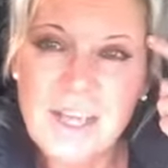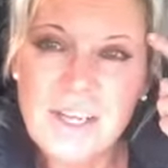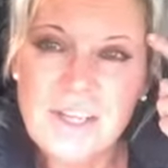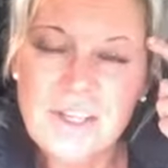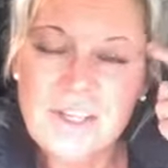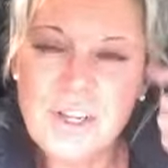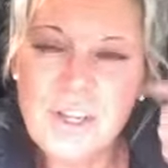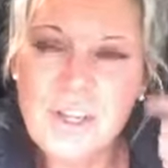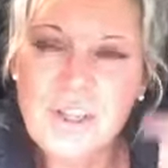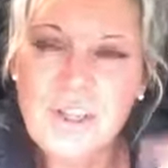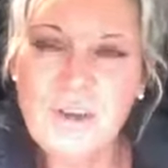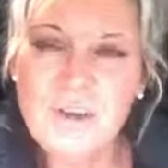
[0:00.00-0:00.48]

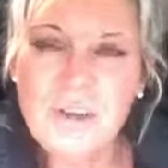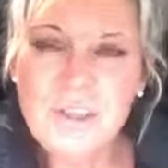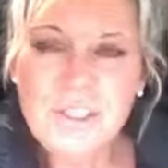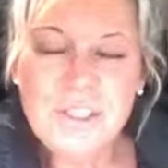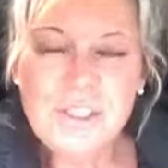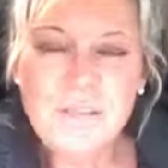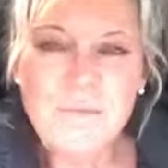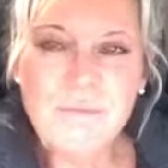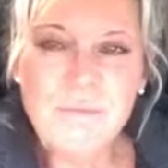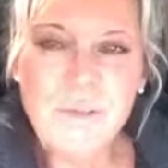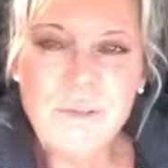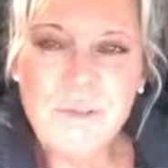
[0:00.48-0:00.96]
So
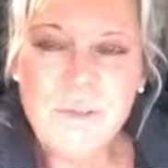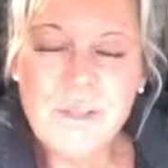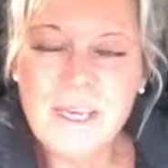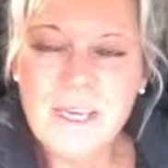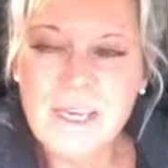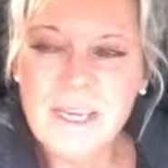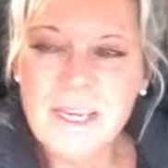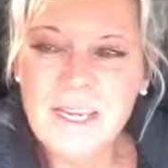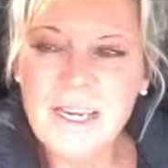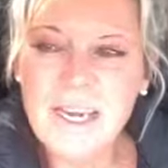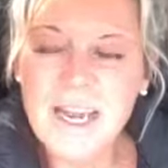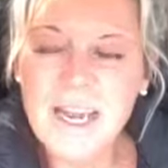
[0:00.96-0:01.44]
those of you
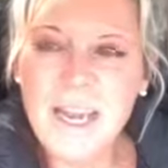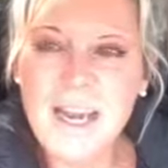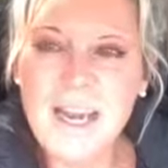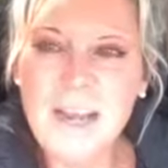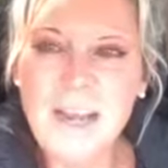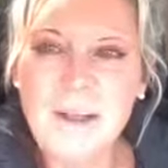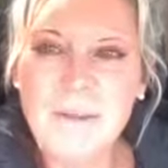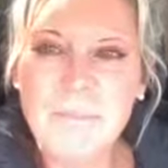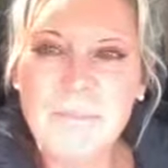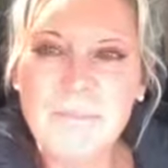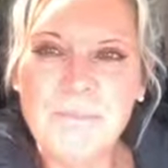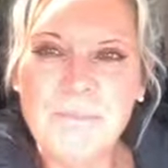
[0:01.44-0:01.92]
that,
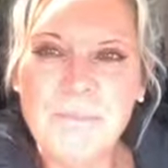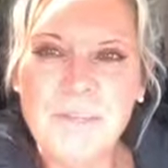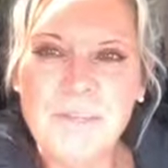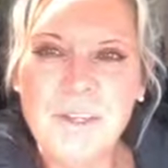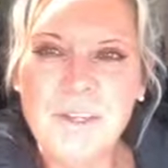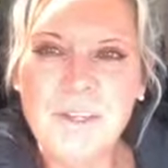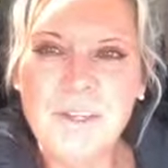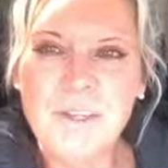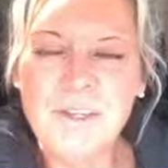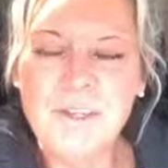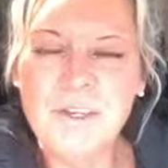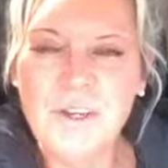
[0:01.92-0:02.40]

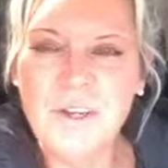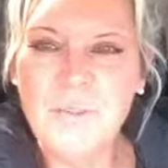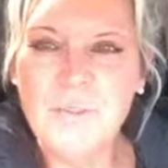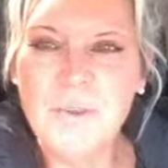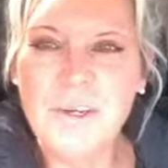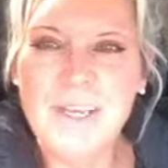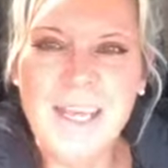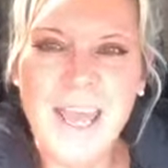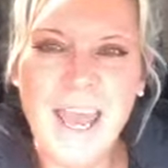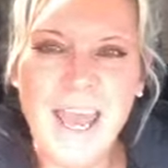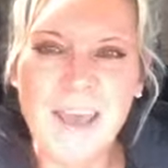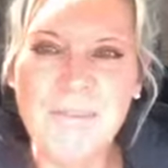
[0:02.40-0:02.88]
you know,
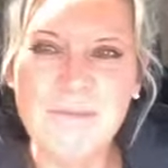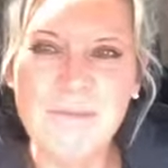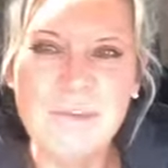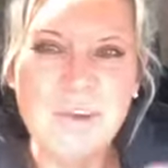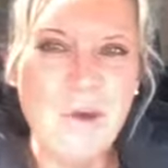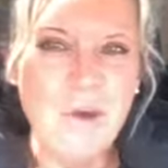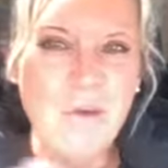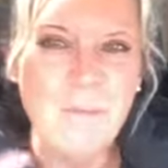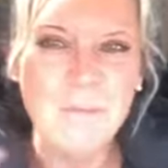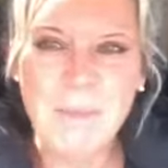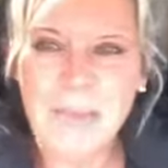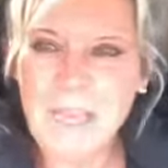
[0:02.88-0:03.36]
we have
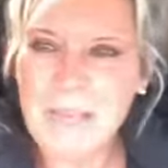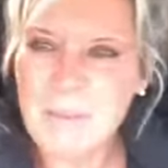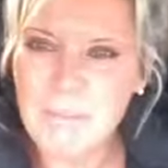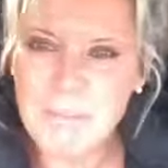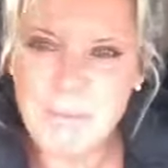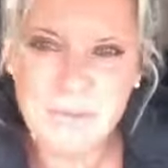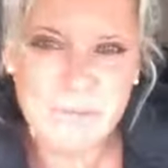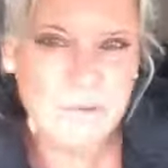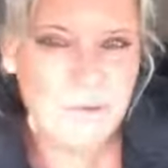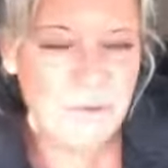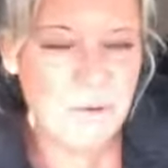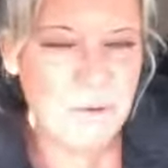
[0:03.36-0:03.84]
not met
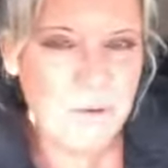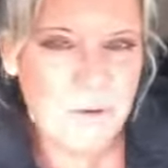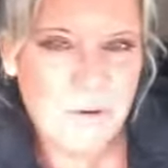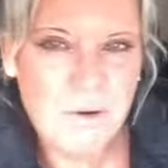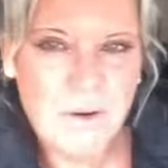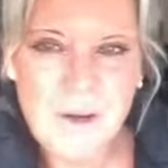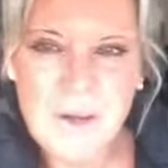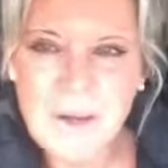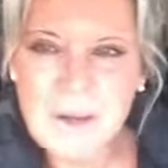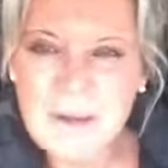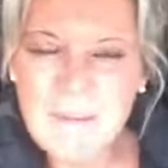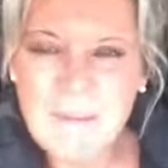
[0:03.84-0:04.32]

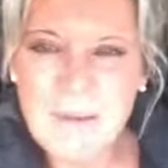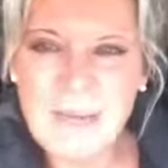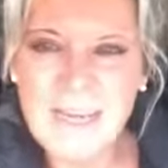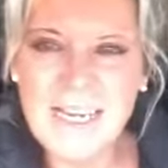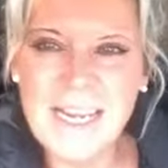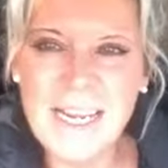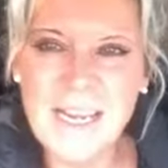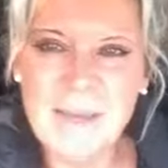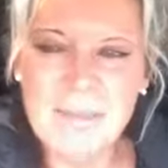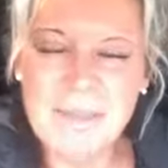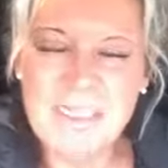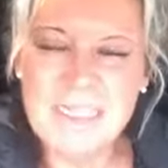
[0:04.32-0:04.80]
before, my
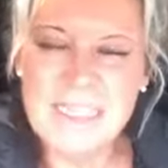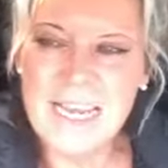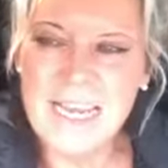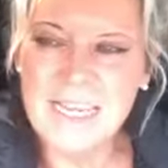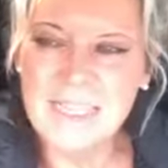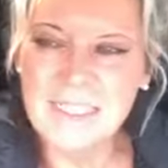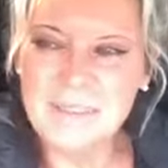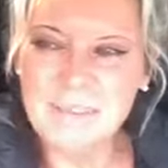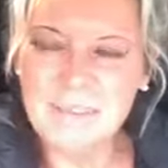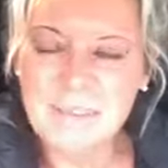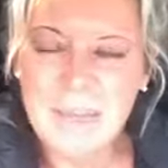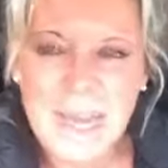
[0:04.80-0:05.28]
name is
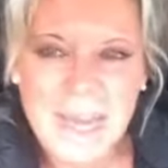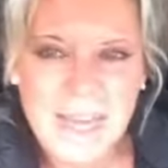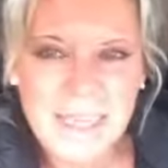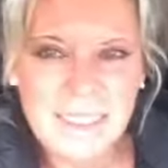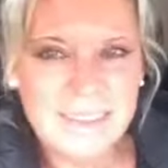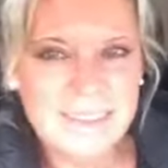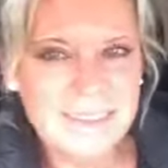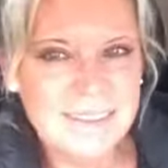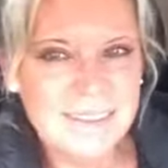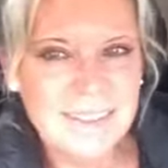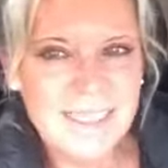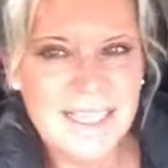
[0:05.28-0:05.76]
Helen
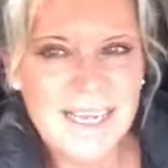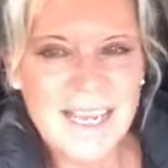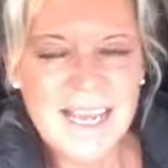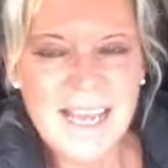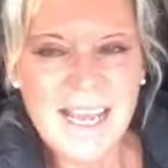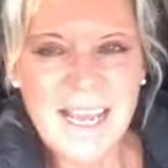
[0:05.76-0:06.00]
Martin.